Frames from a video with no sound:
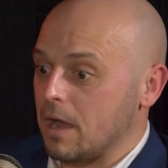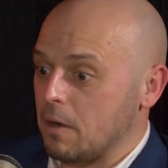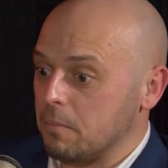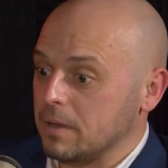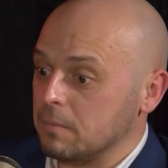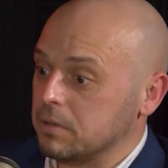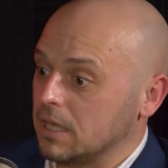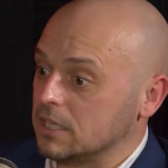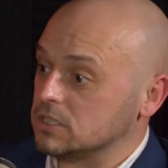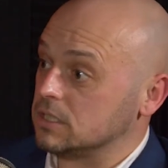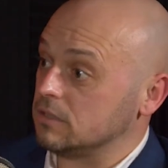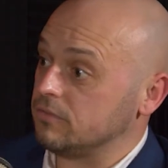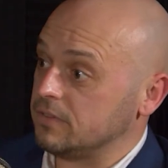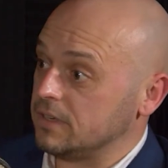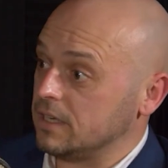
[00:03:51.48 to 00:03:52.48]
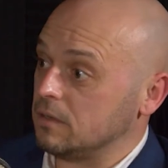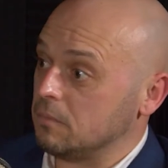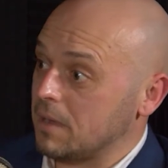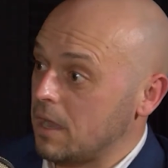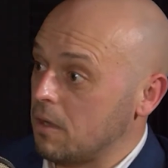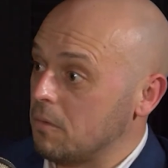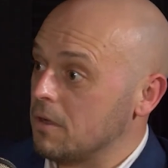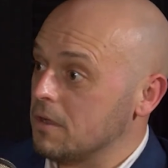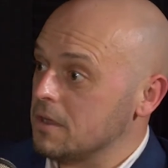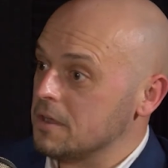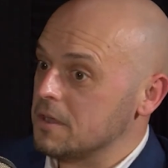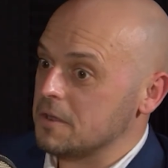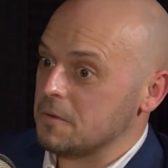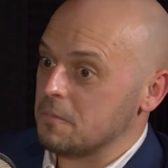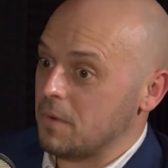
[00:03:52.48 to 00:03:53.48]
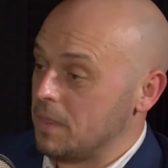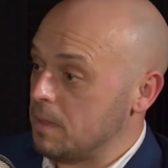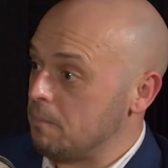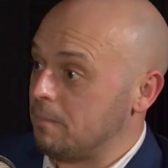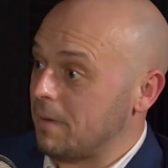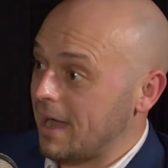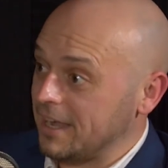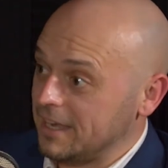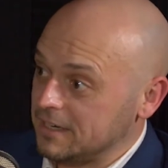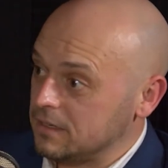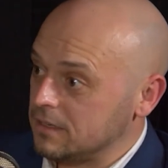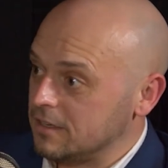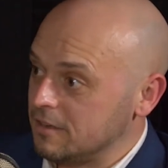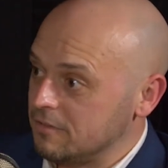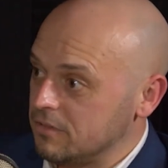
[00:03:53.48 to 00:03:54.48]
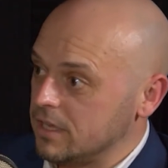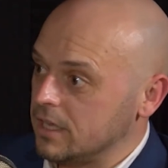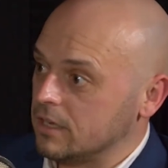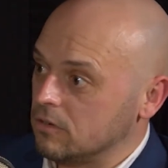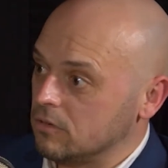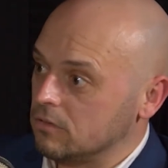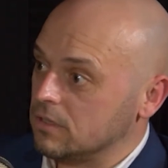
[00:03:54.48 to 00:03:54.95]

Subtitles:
how people actually feel about when they're buying a vehicle.